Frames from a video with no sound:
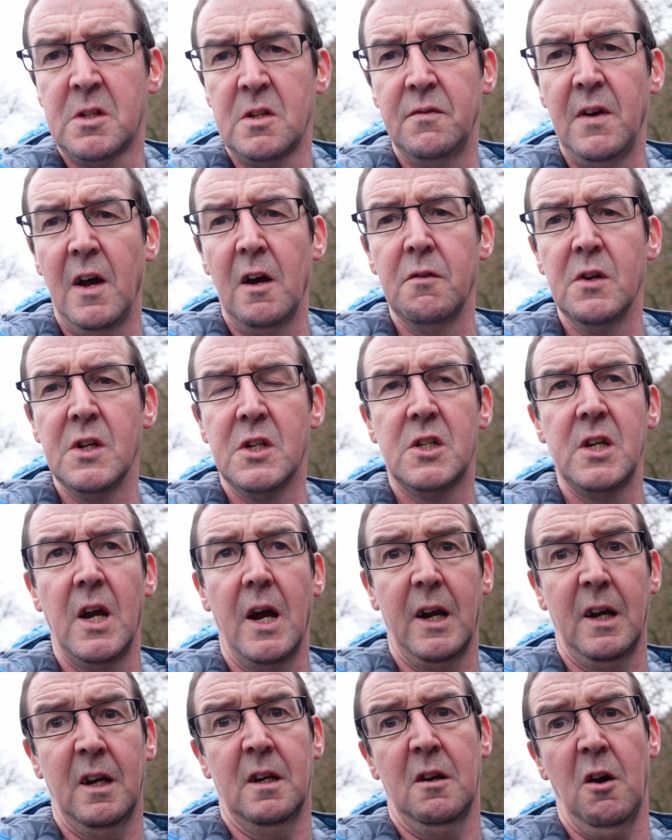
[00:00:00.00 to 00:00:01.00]
to velvet
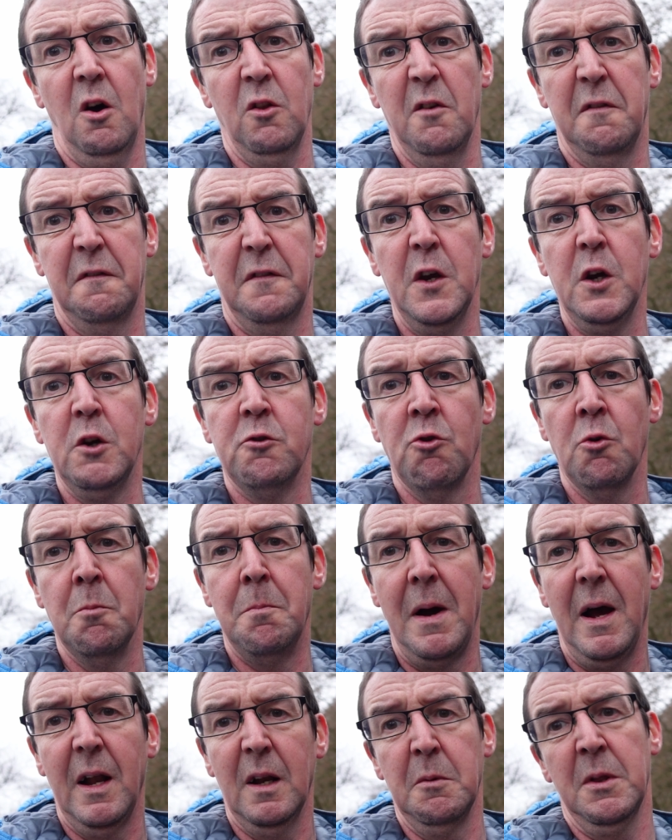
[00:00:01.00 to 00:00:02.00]
shank, called the funeral
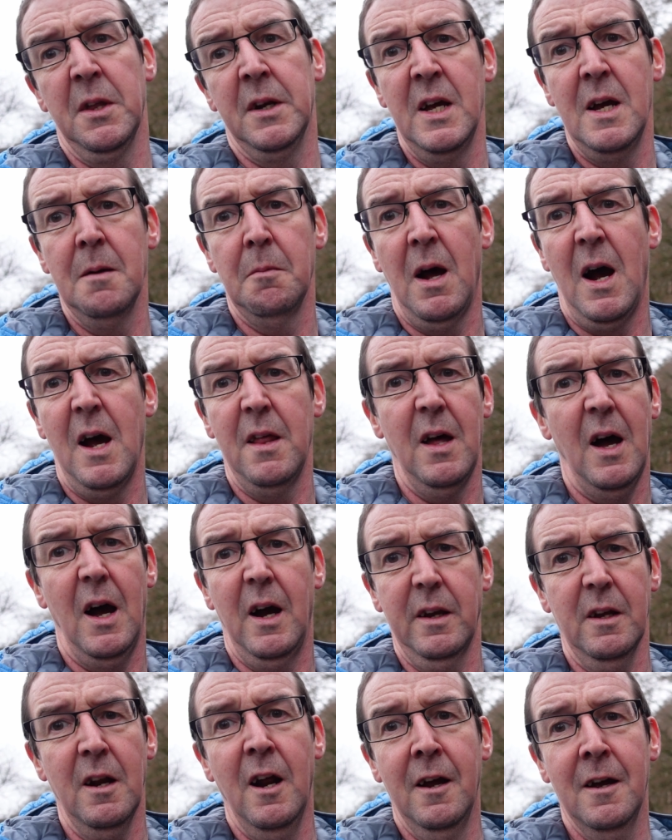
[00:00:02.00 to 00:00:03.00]
bell, and with a name like that,
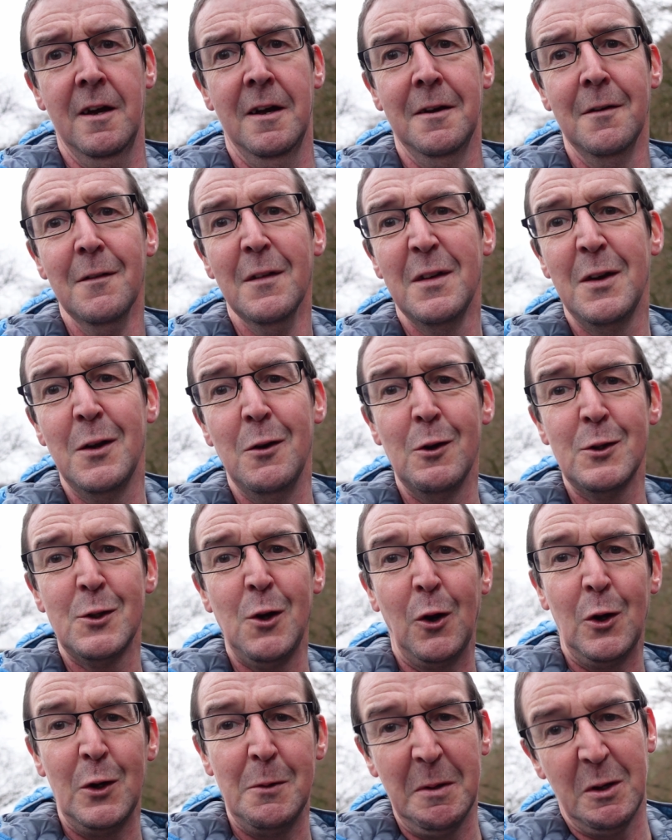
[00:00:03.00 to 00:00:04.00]
you know it's
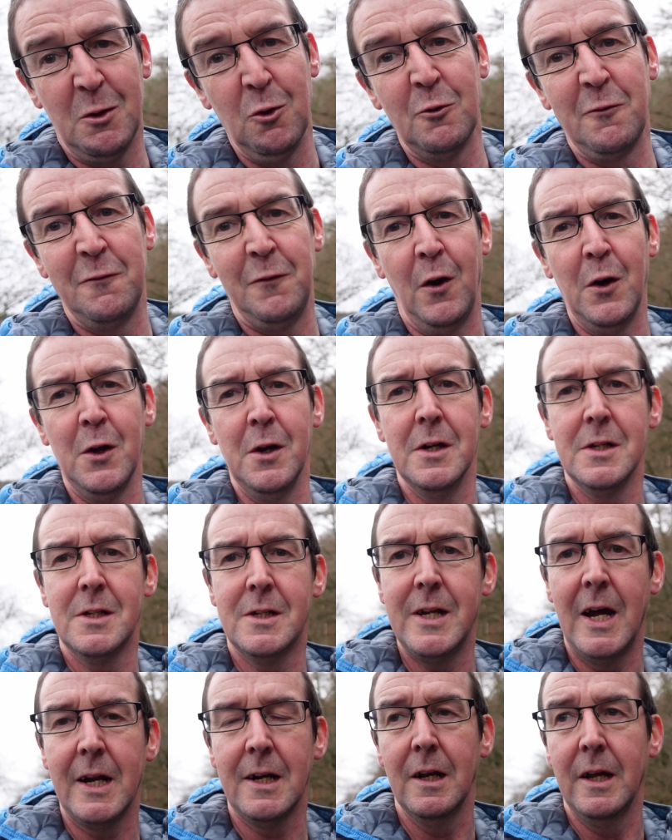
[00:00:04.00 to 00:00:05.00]
not going to be good for you, it's
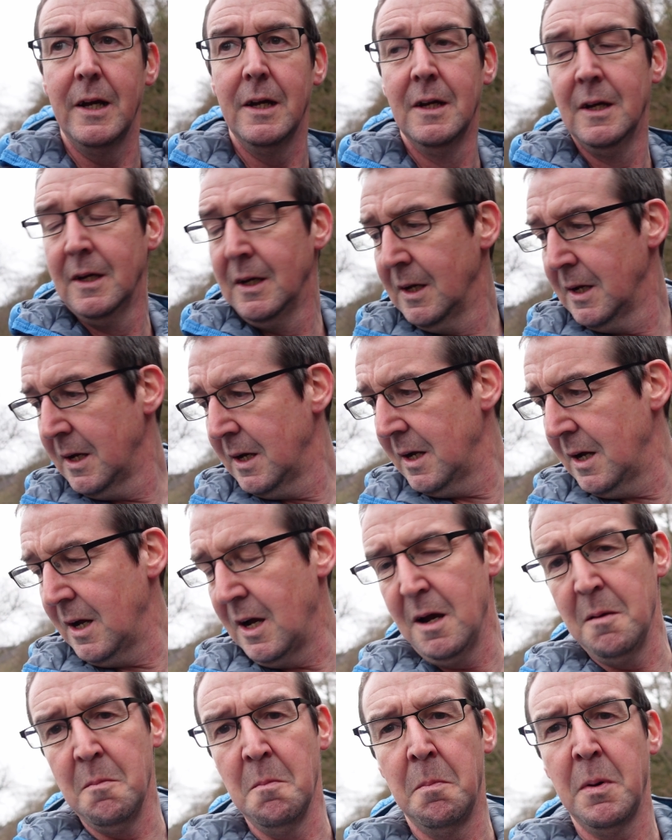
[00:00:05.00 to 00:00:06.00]
deadly.
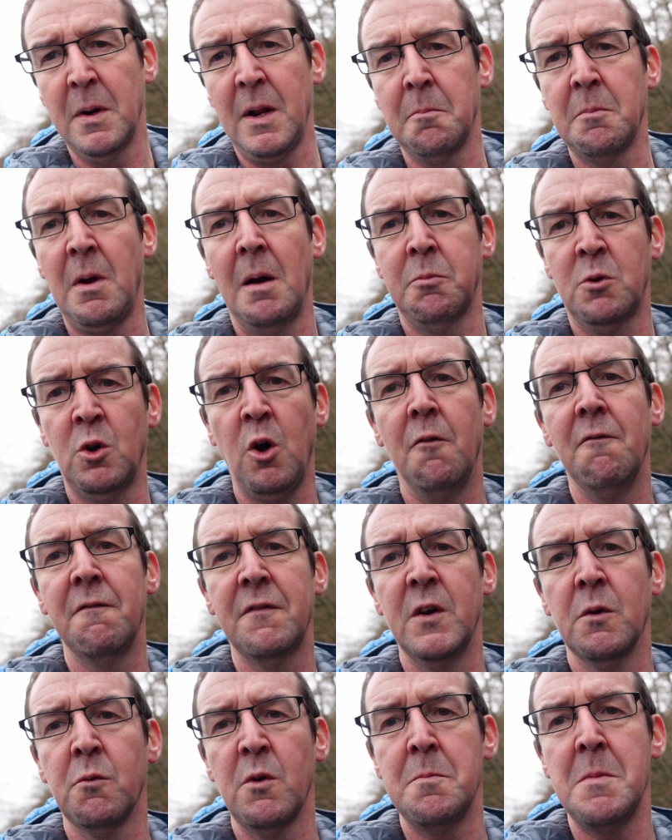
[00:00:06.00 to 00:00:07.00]
But I'm
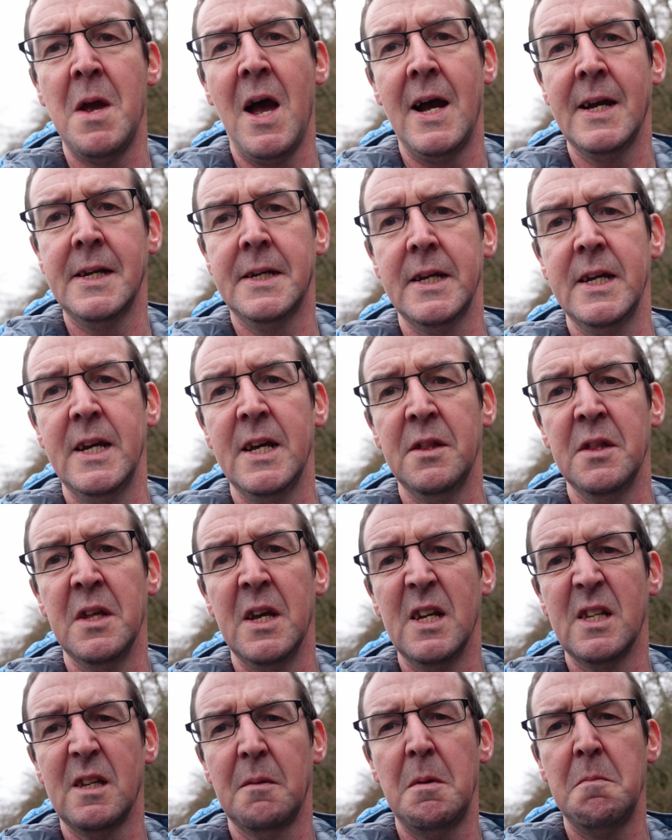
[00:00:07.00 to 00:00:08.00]
confident with my ID in
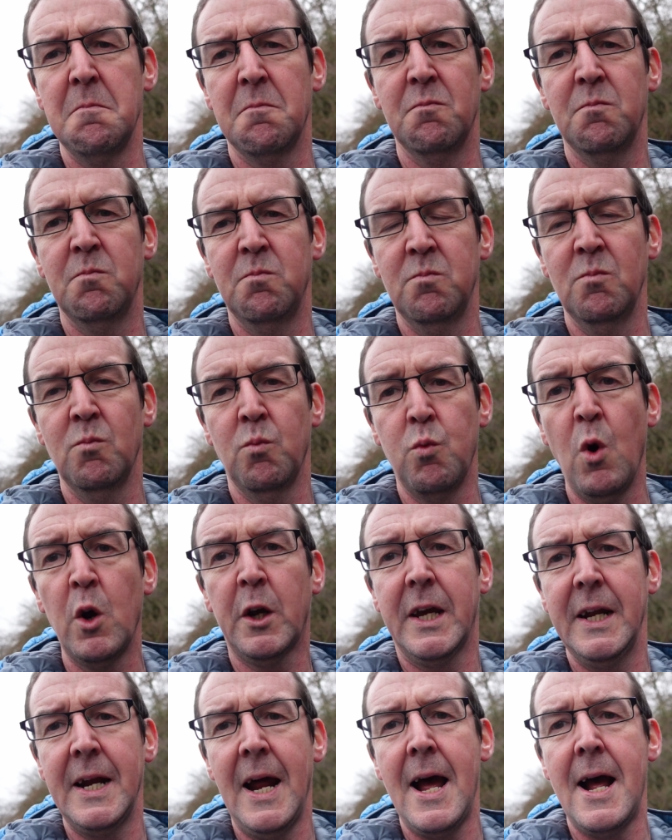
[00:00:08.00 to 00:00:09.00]
these. I've been
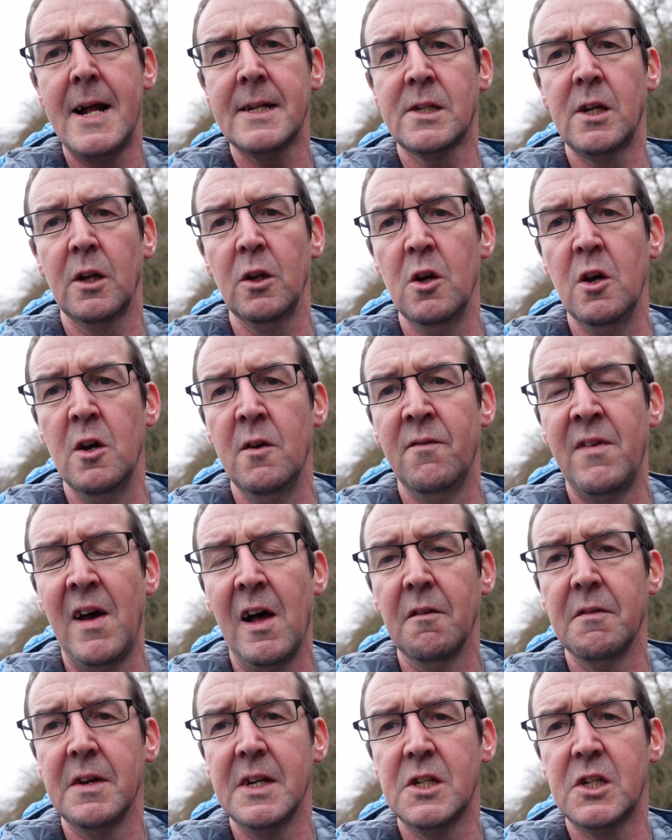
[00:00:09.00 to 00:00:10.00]
working hard to learn
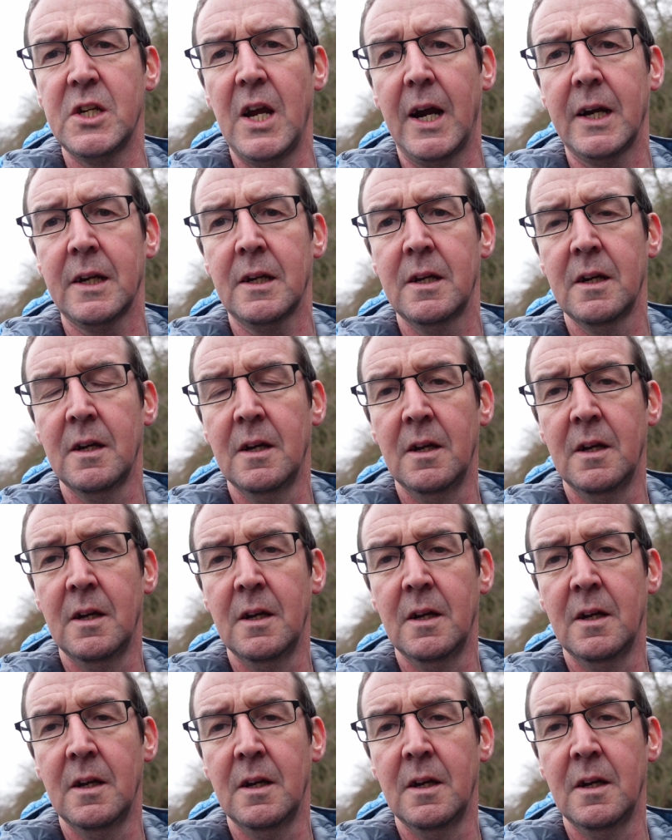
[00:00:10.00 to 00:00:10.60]
velvet shank.